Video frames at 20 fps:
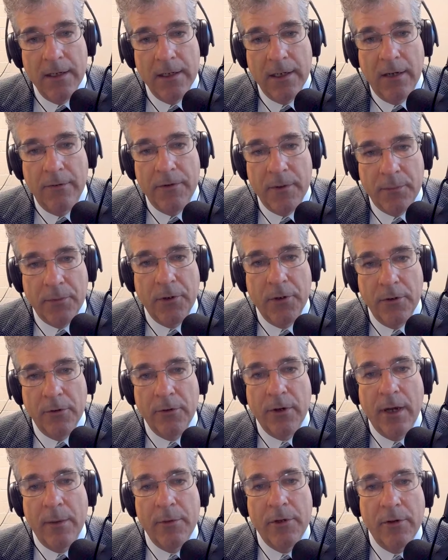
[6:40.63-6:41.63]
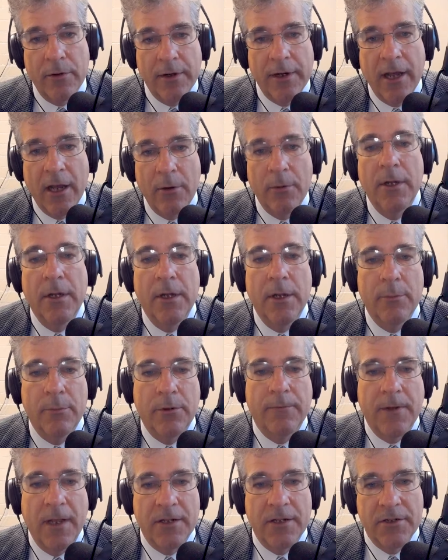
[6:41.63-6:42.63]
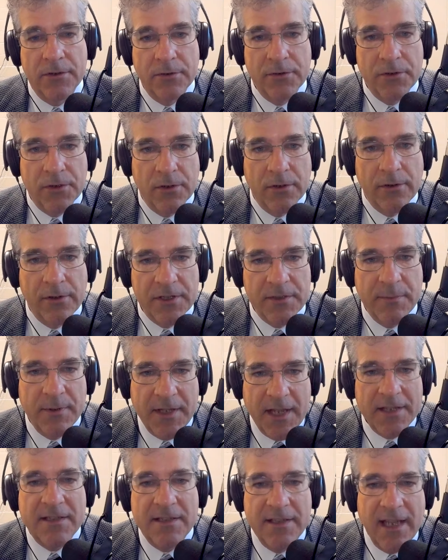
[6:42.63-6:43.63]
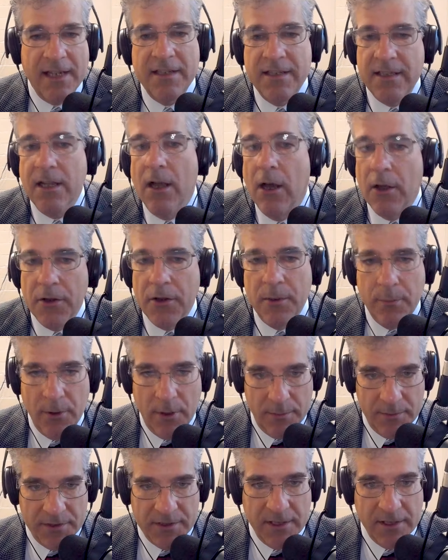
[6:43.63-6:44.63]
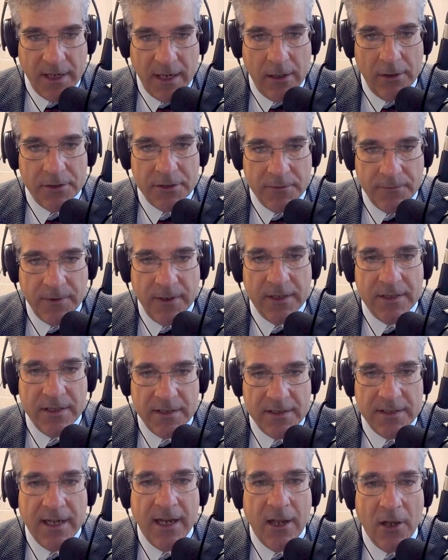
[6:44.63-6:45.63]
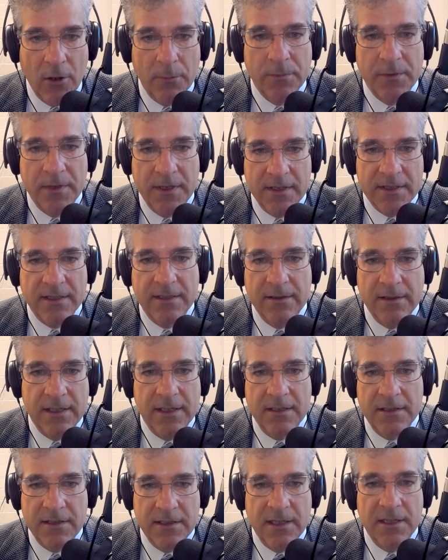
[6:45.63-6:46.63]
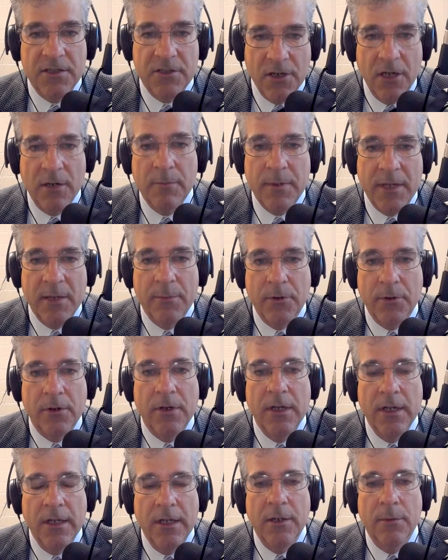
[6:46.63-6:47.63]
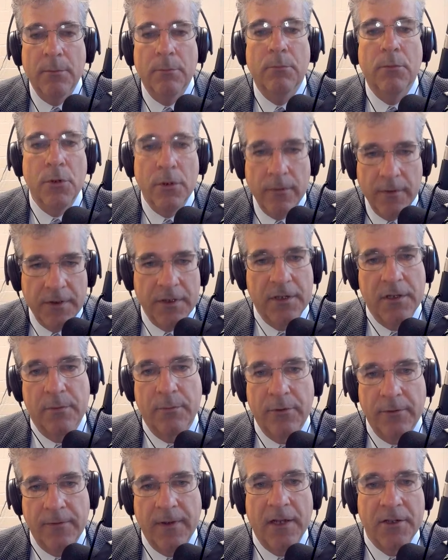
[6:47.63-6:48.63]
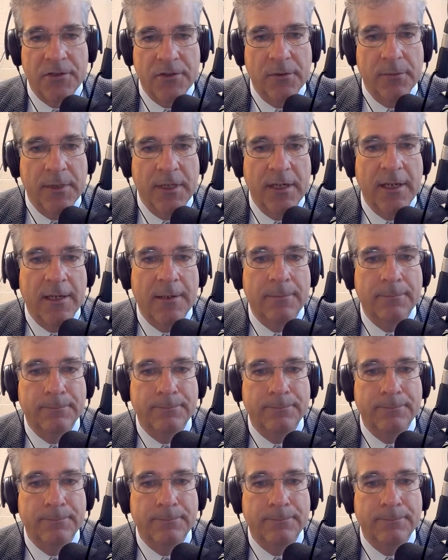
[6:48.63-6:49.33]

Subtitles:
of the program who are now professional journalists. But that's the other purpose of the College Fix, is to help these young people move into the professional media.